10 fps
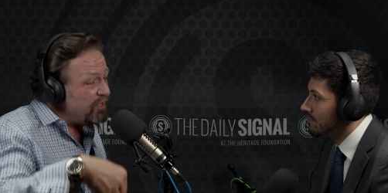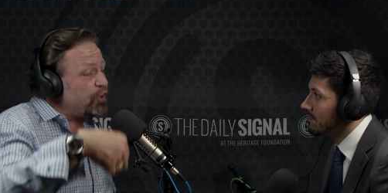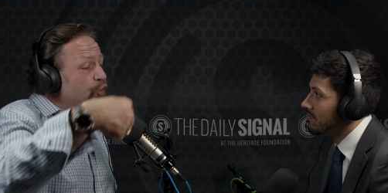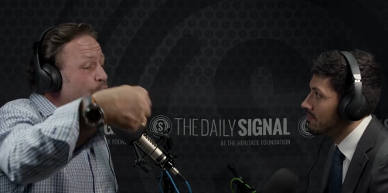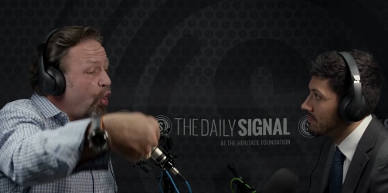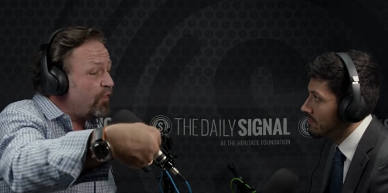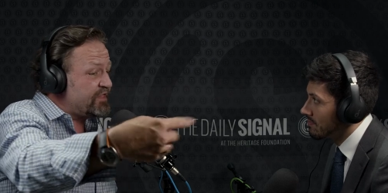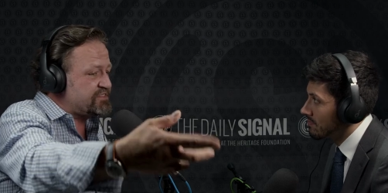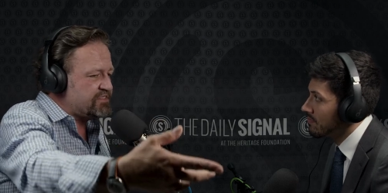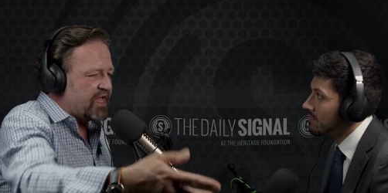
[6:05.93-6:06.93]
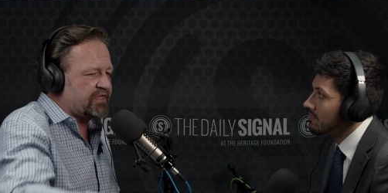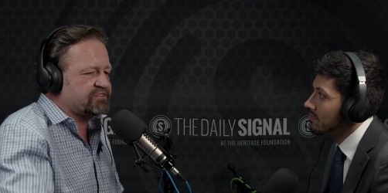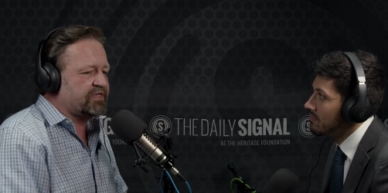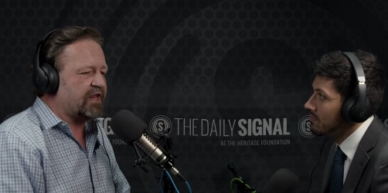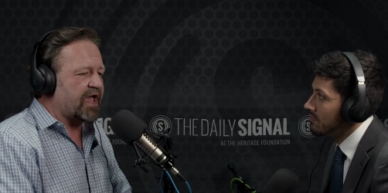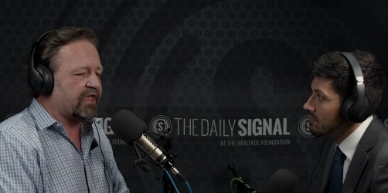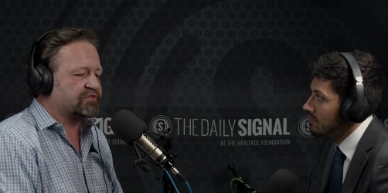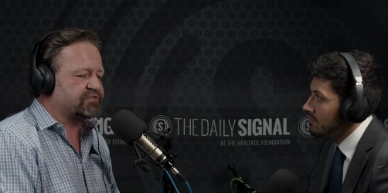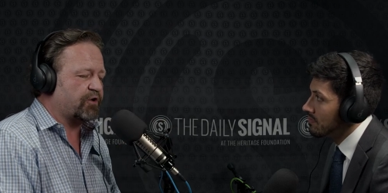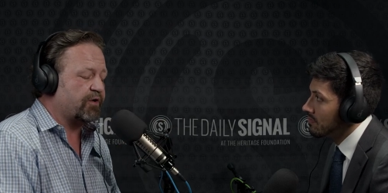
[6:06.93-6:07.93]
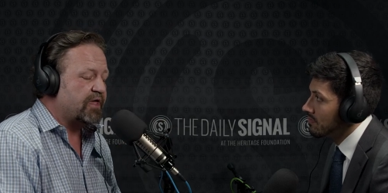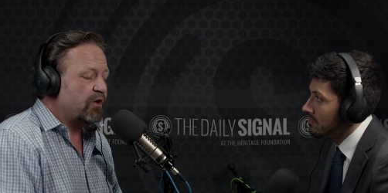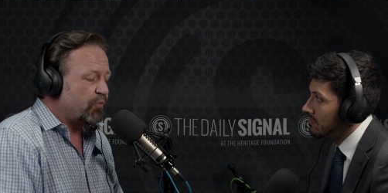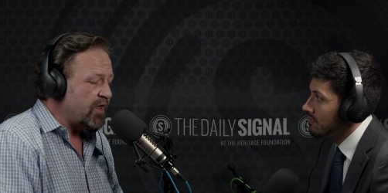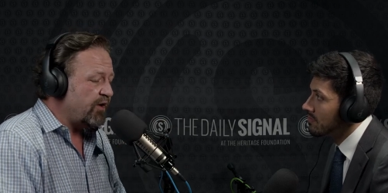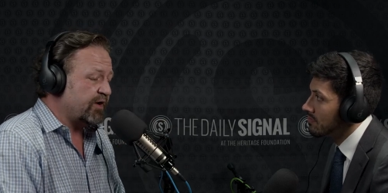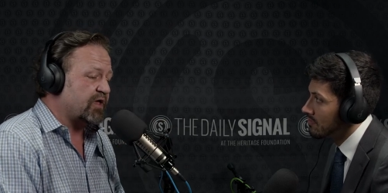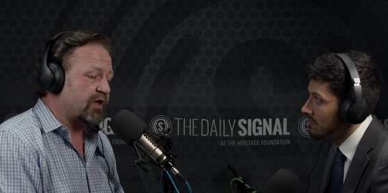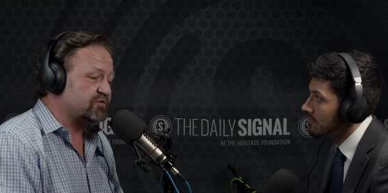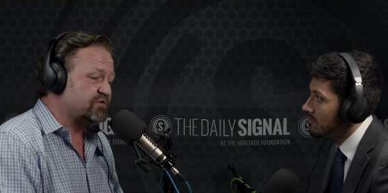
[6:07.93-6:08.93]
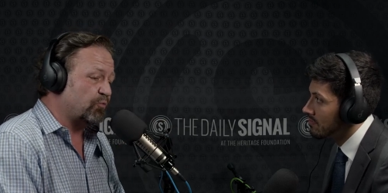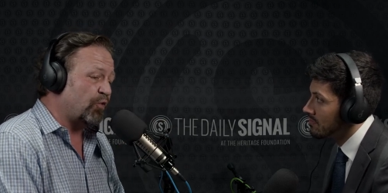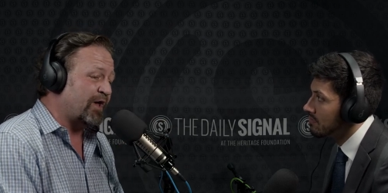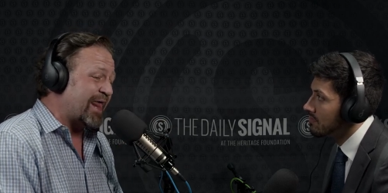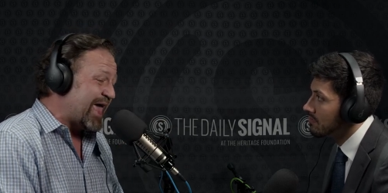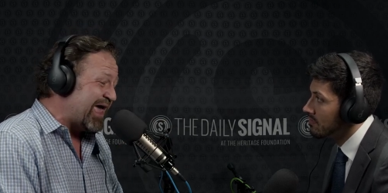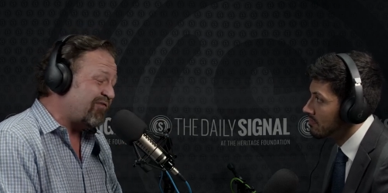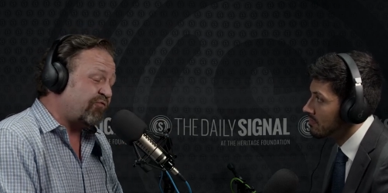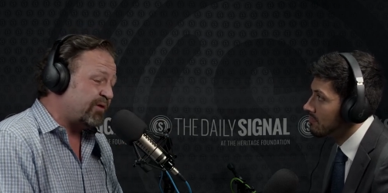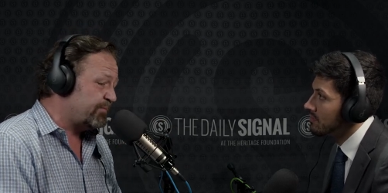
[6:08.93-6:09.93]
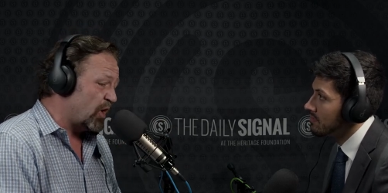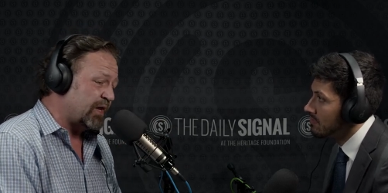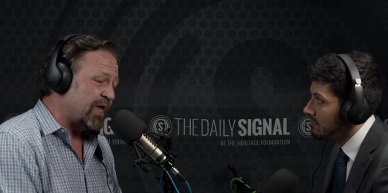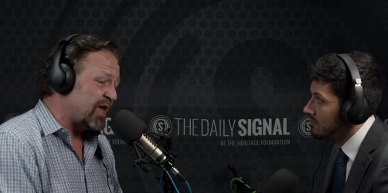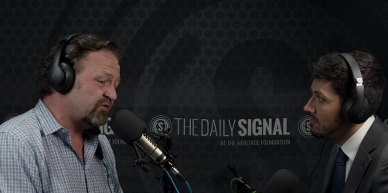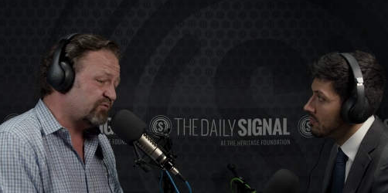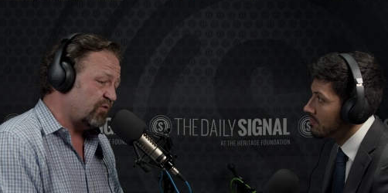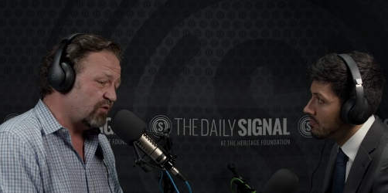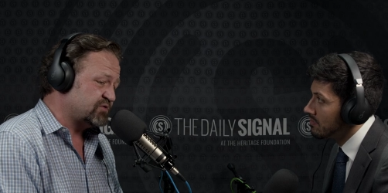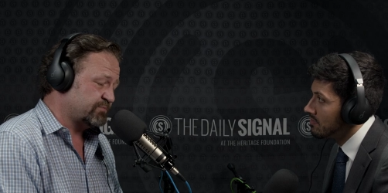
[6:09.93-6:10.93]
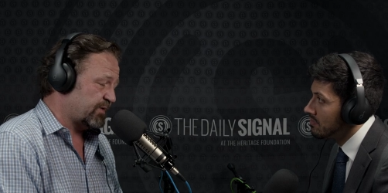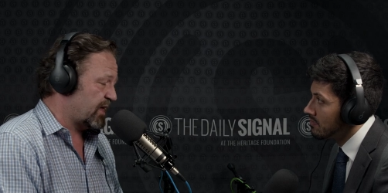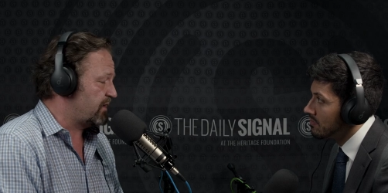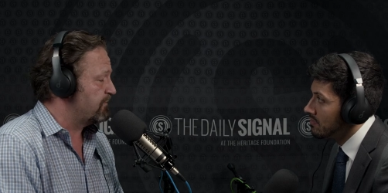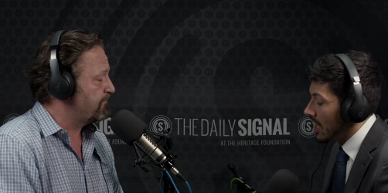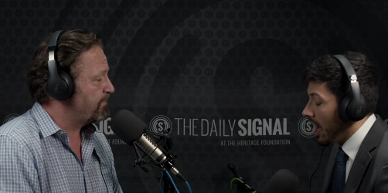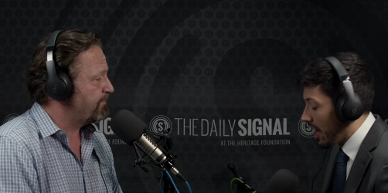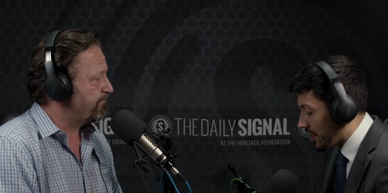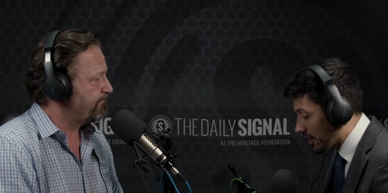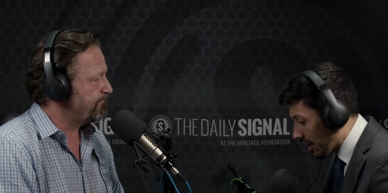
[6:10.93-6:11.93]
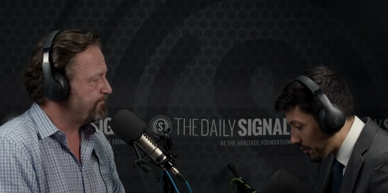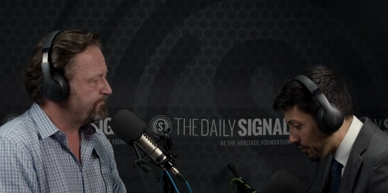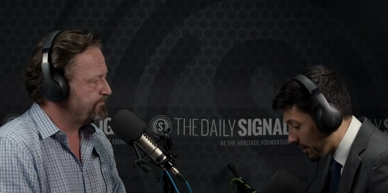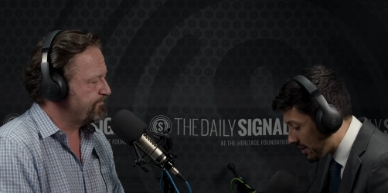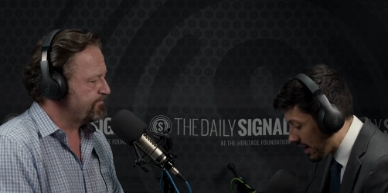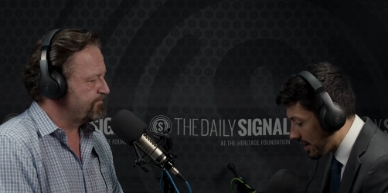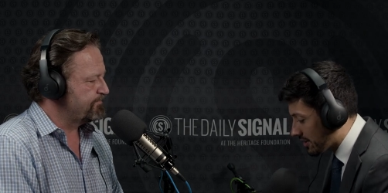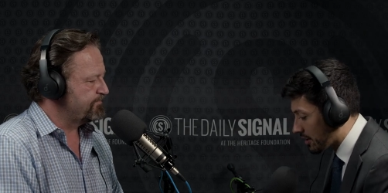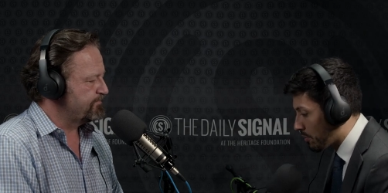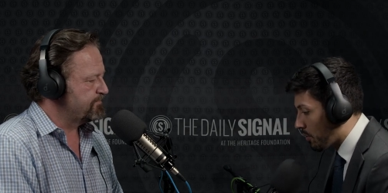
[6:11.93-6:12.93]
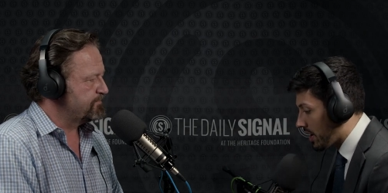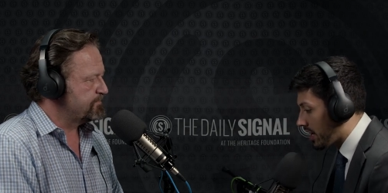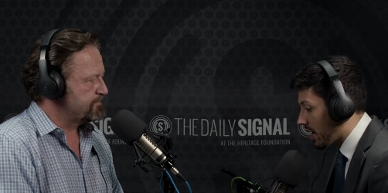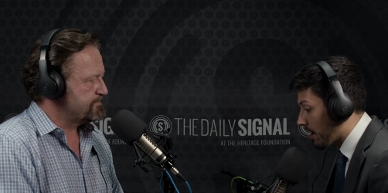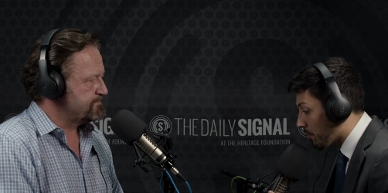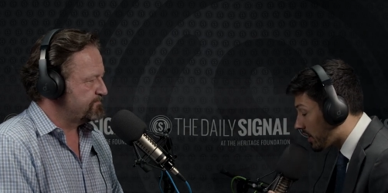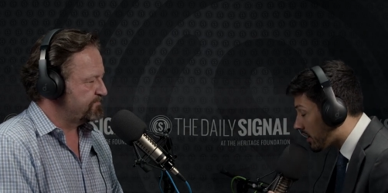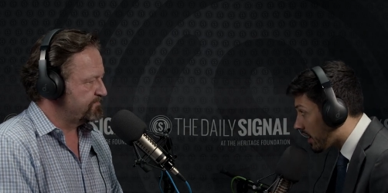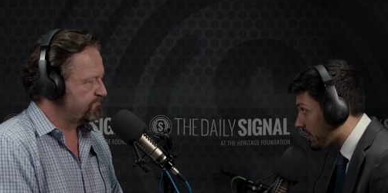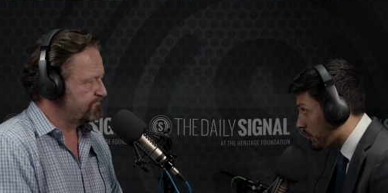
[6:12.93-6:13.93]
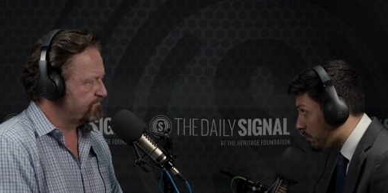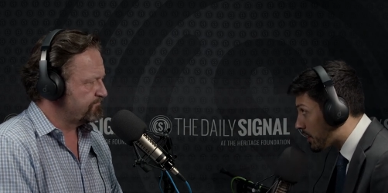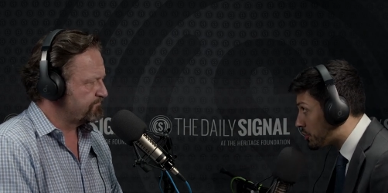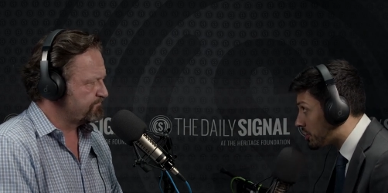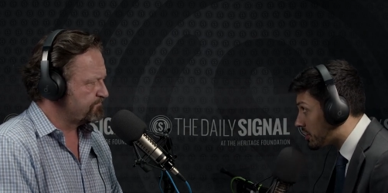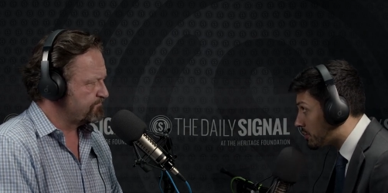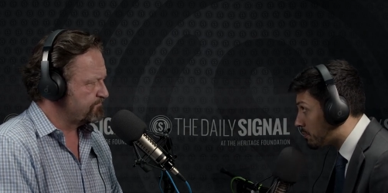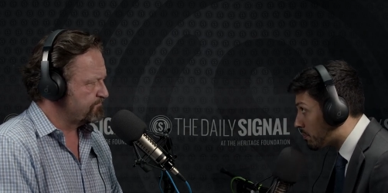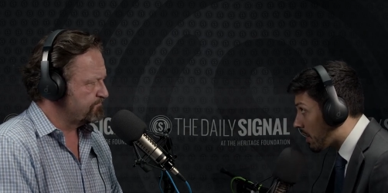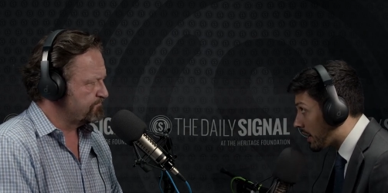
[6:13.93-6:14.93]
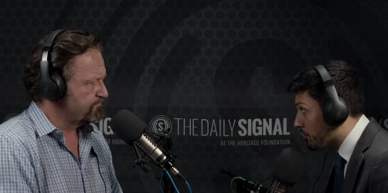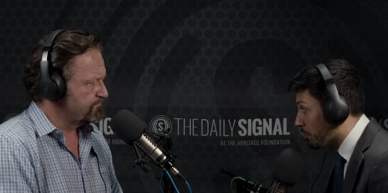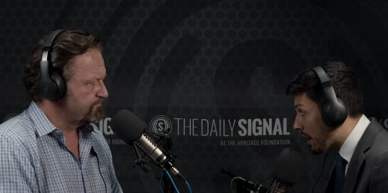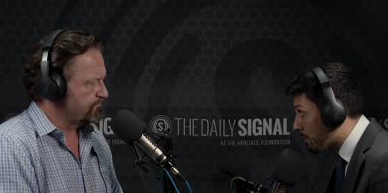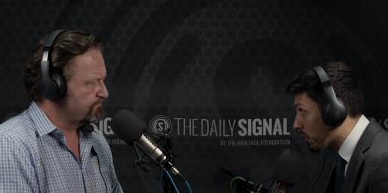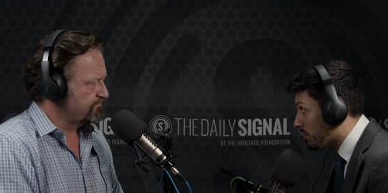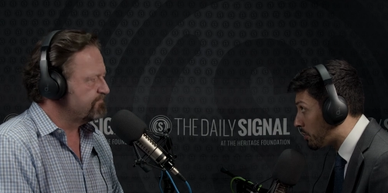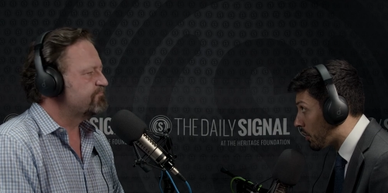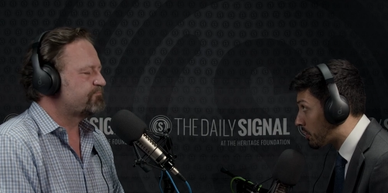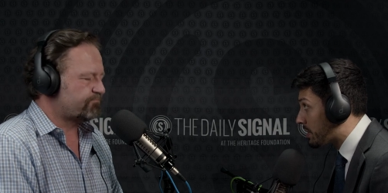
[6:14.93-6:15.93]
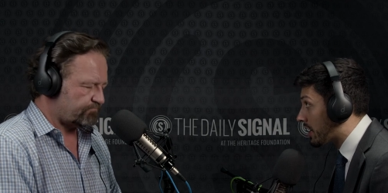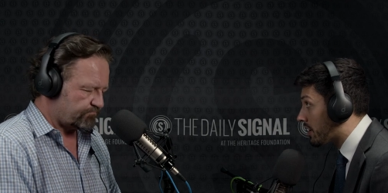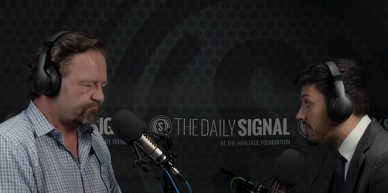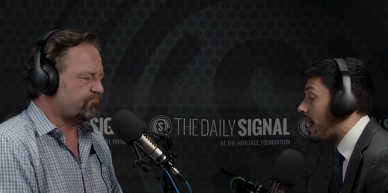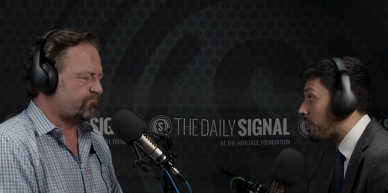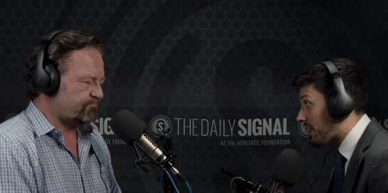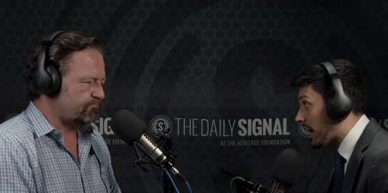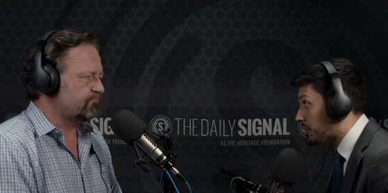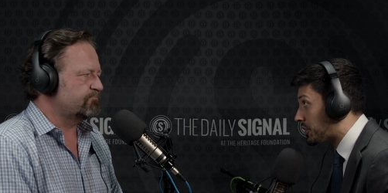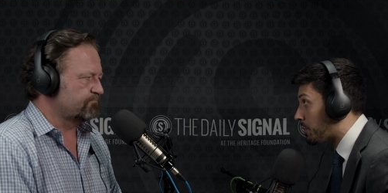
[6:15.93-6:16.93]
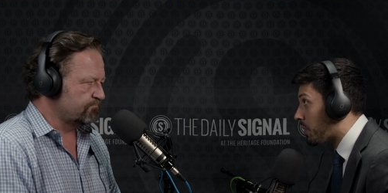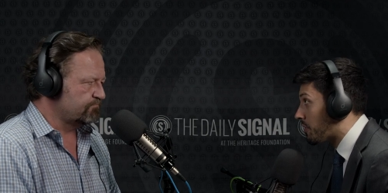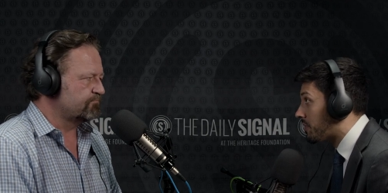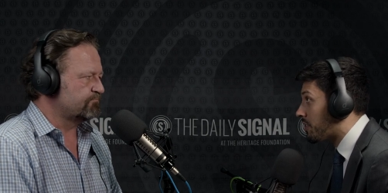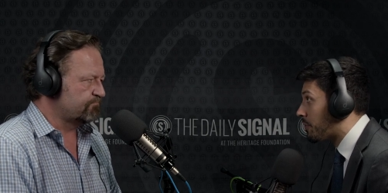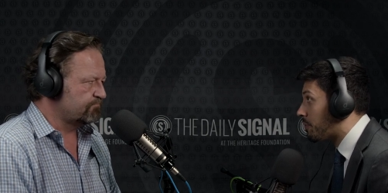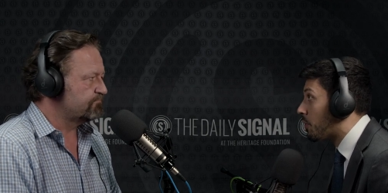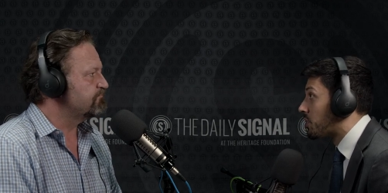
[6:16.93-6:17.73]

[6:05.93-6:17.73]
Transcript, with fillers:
Speaker 1: that, you're the science denier. So we are in a culture war, and everybody has a role to play.
Speaker 2: I think that's a fantastic point. And I'm really glad that you mentioned Andrew Breitbart's book, because that was actually one of the